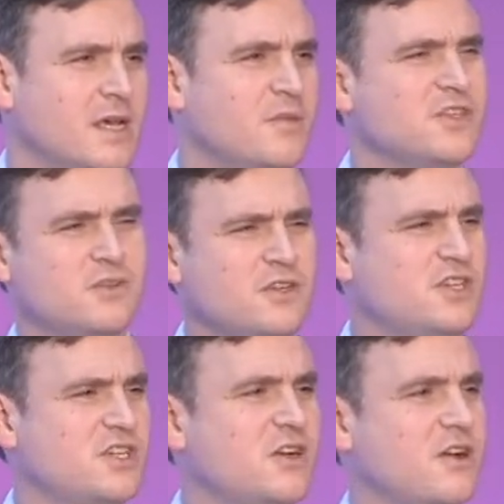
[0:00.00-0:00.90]
But as soon as
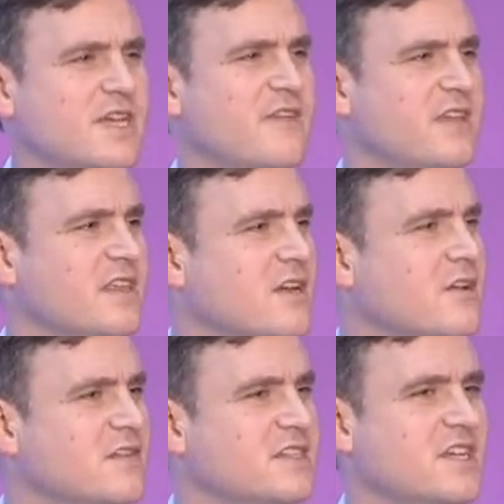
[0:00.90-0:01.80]
you start having that
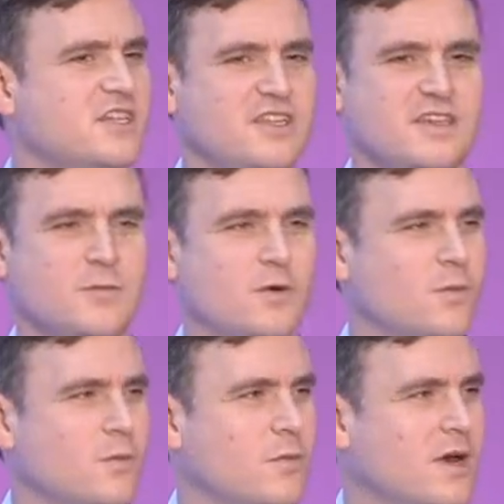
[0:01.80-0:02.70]
conversation, you think, well,
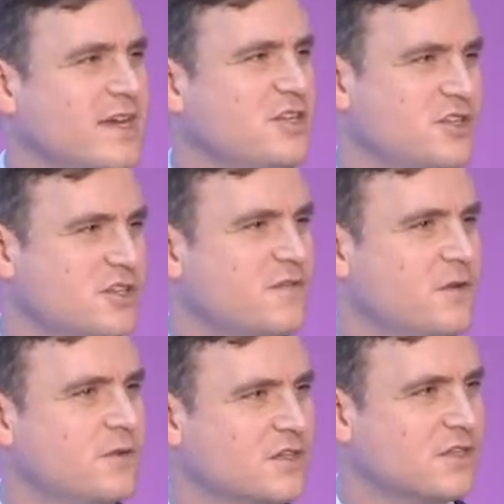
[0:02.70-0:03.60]
why just
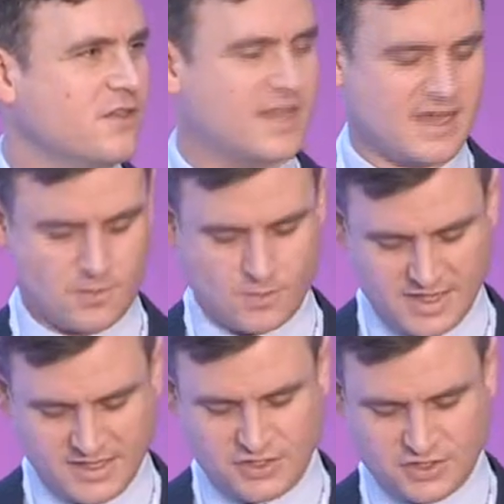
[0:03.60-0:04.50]
focus on that?
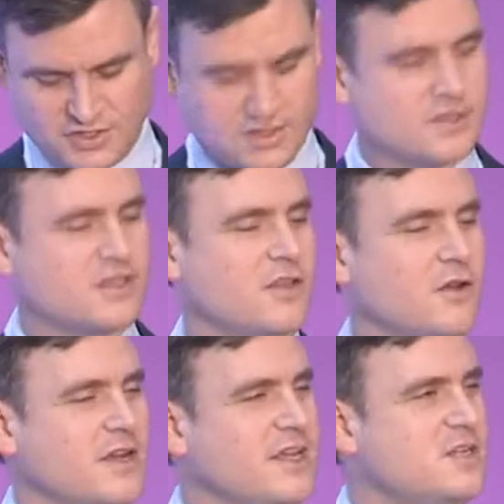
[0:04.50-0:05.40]
Why just do something
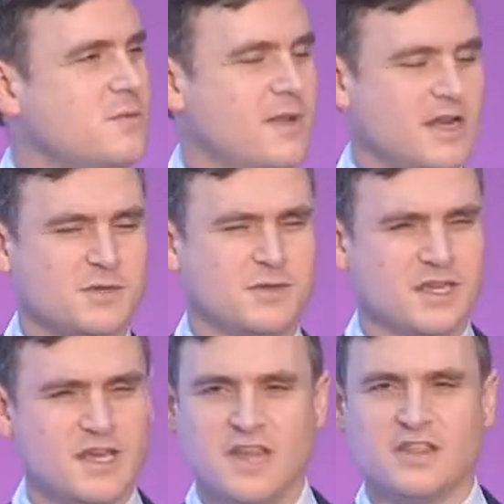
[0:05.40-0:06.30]
on leadership and management?
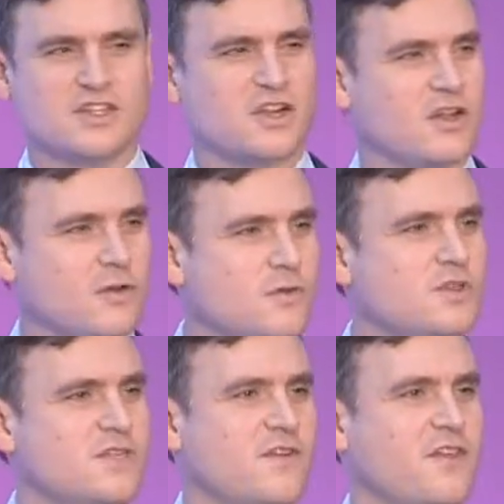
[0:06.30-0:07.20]
There's
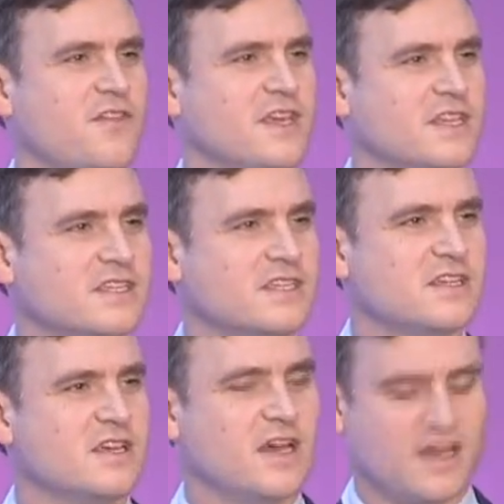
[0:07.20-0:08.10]
loads of other things
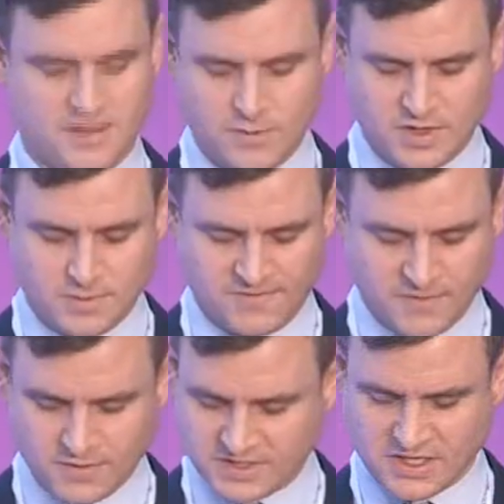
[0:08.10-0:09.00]
that we could be
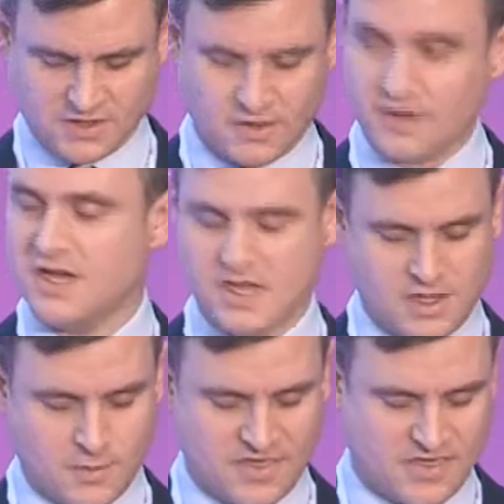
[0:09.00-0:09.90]
focusing on,
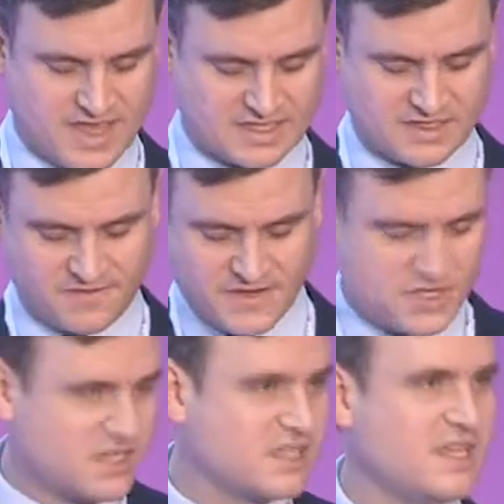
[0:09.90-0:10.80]
whether that's
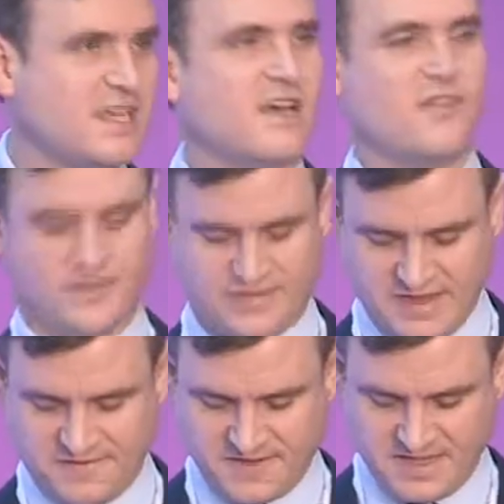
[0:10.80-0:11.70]
efficiency, health and
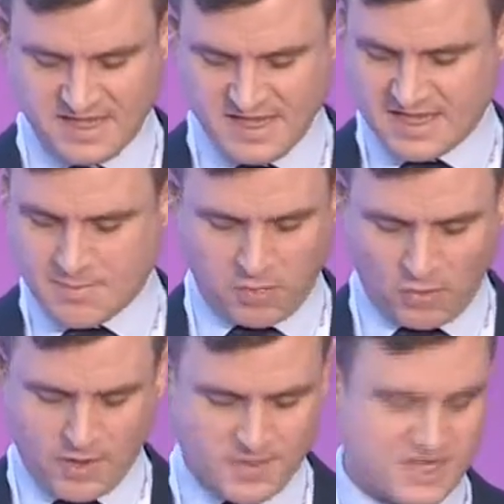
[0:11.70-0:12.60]
safety,
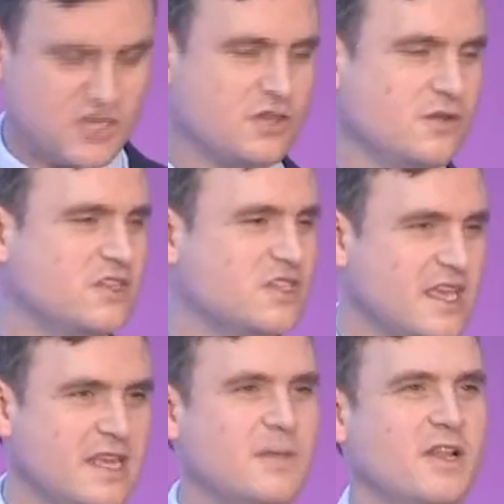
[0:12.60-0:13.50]
employment issues,
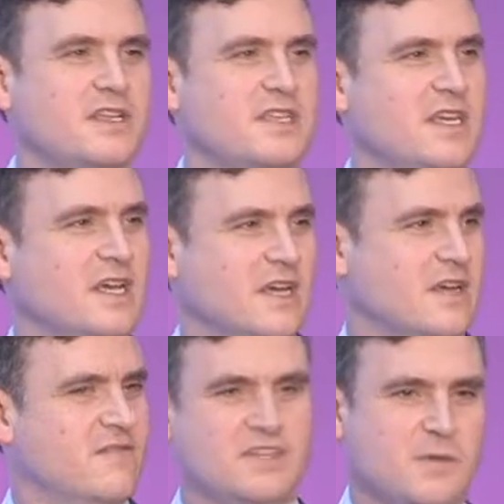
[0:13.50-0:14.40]
sustainability,
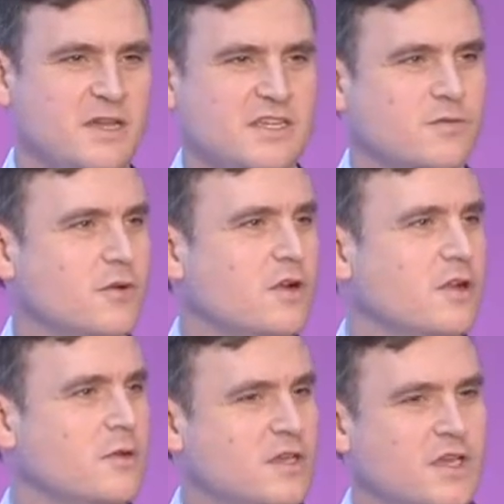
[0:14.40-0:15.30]
visibility of
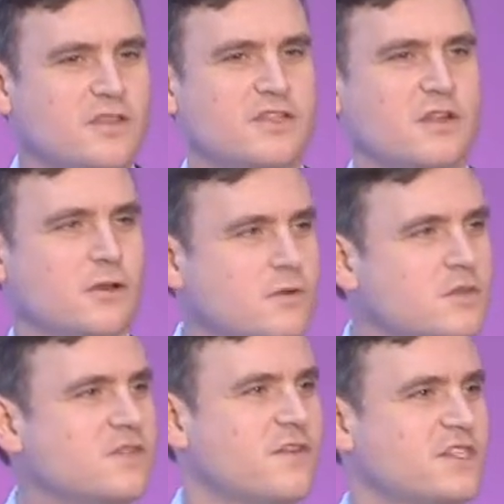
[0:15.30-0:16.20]
workload. There's
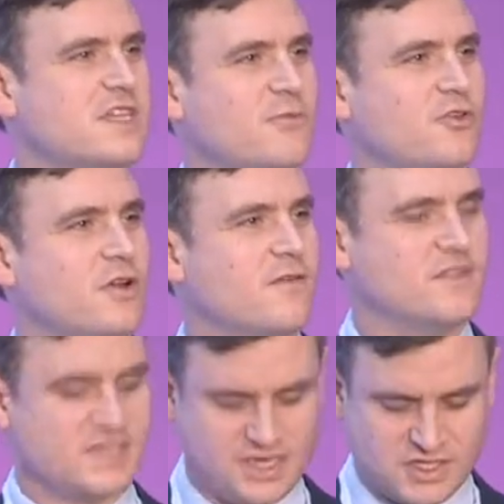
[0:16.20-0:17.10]
loads of other separate
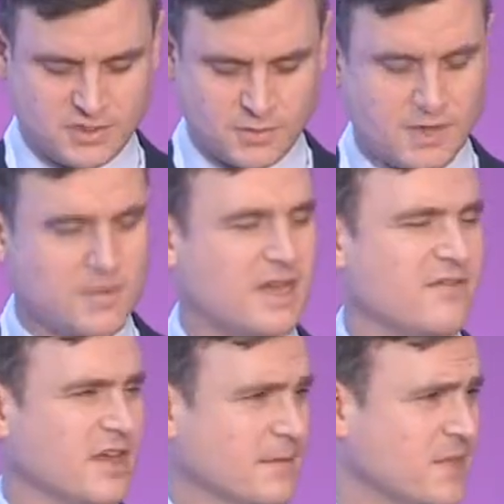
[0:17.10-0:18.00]
conversations we could be
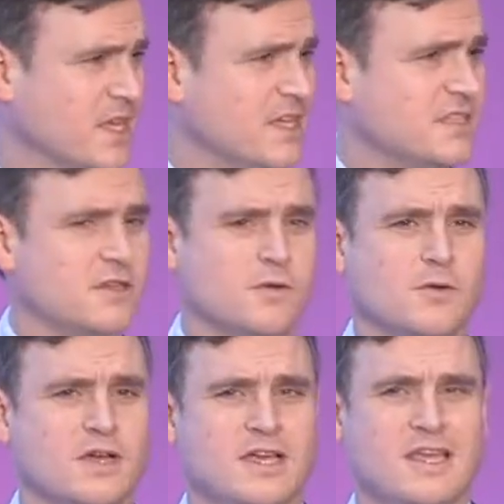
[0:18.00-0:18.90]
having.
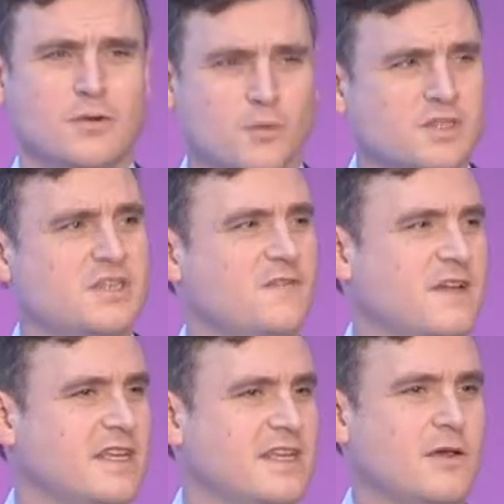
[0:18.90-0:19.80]
So in order to
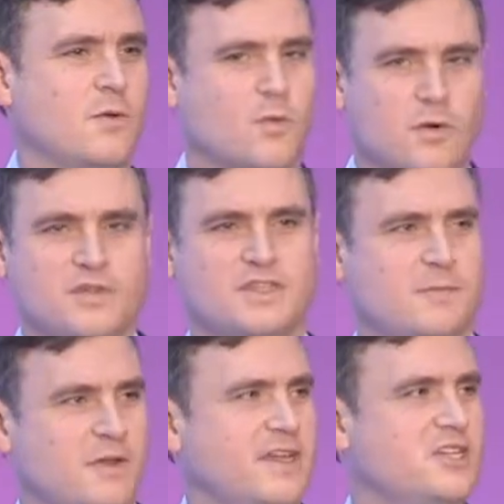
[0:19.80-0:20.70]
find out what the
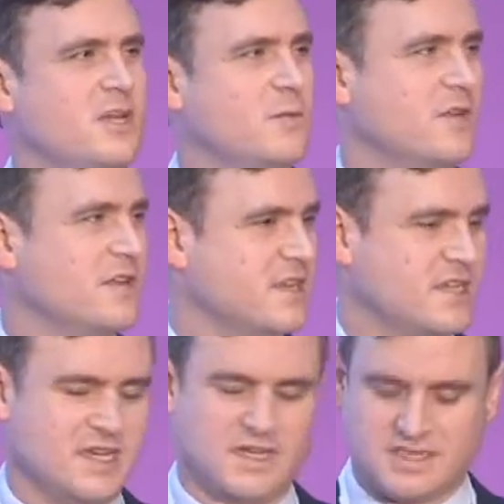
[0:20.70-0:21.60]
supply chain wanted,
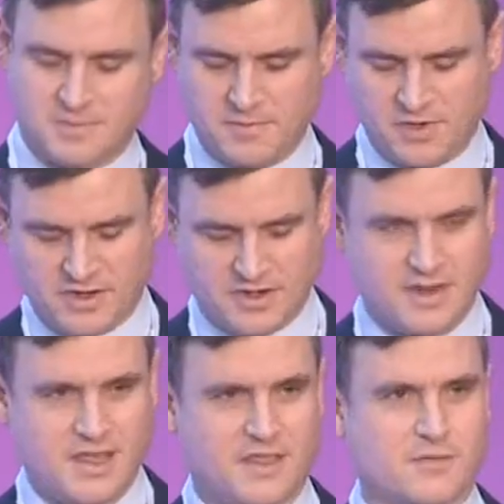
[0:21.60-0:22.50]
to be blunt,
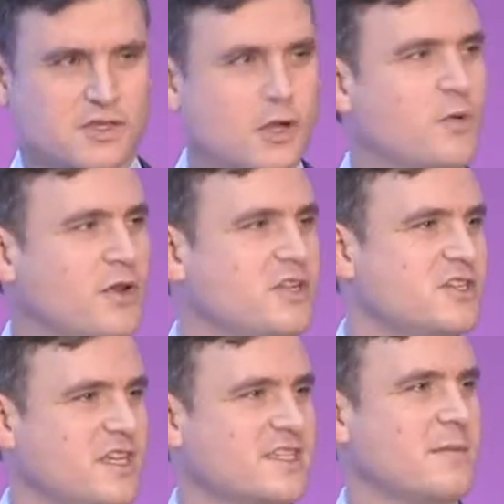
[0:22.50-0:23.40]
there was no point in
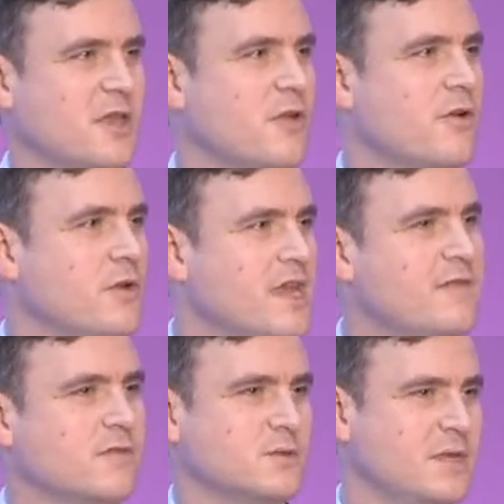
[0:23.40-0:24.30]
just examining our own
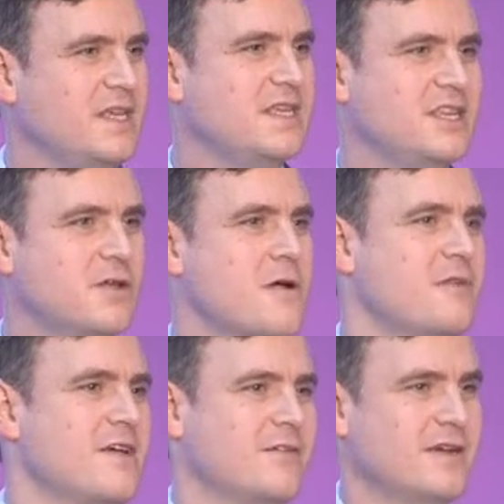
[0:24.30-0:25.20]
navels. We needed to go out
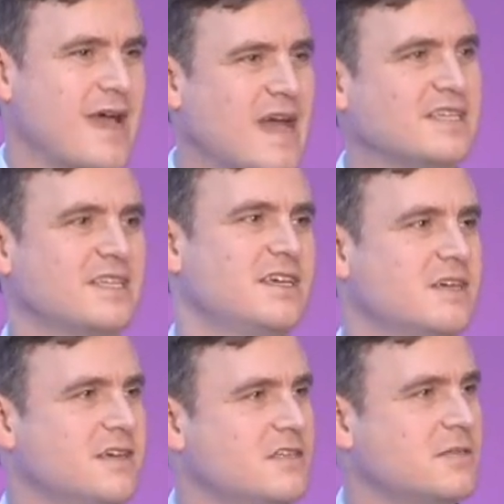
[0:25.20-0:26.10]
there and ask
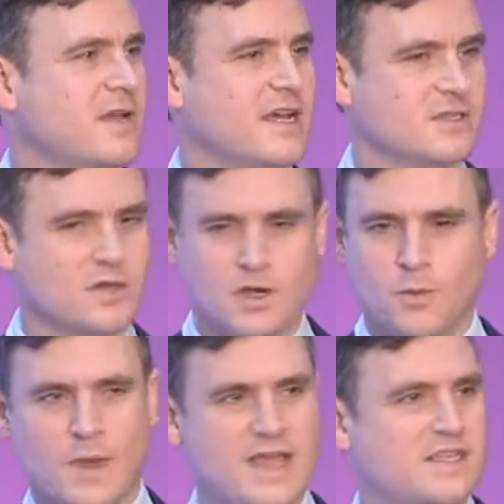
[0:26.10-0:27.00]
suppliers,
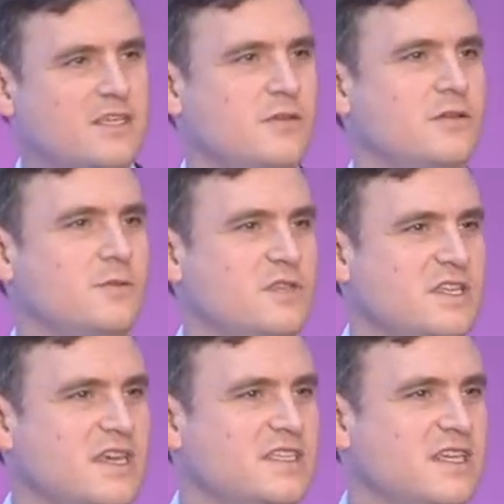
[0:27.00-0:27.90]
where
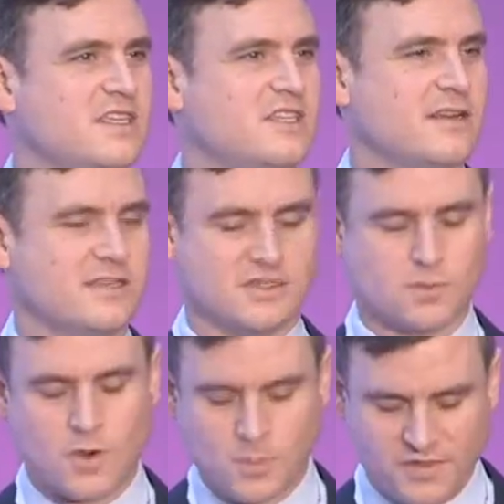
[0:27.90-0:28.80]
did they see the challenges?
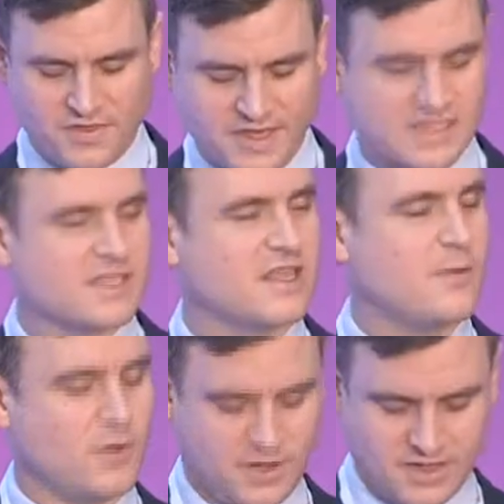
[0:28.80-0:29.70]
What were the things that
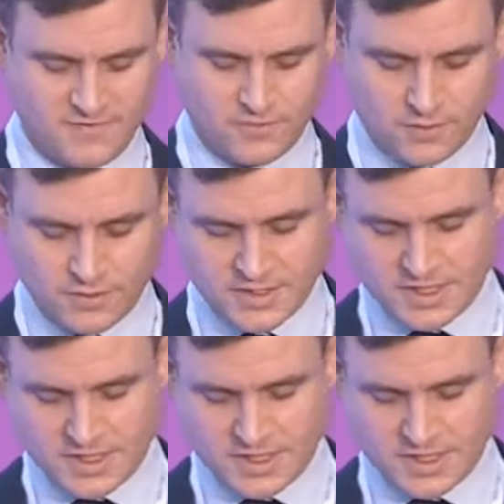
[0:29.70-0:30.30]
they were looking for?